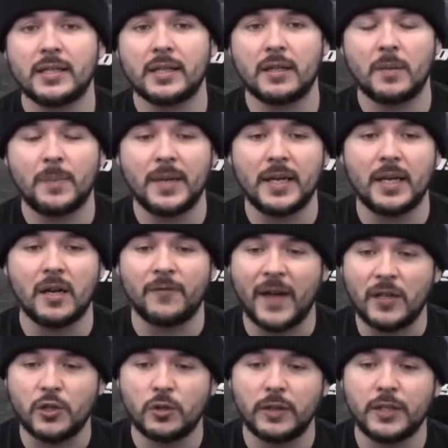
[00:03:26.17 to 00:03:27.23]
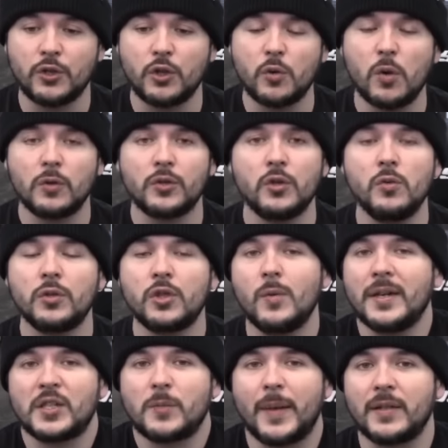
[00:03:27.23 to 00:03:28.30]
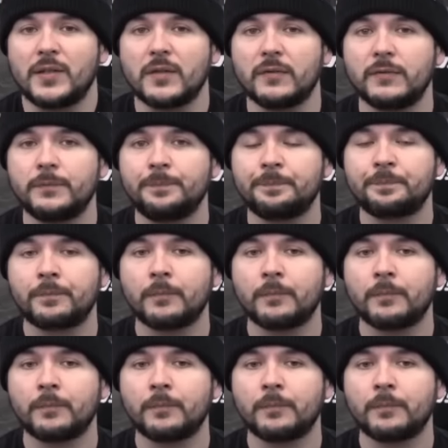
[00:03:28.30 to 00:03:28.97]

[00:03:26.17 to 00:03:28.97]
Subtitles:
It's going to be eventually too expensive.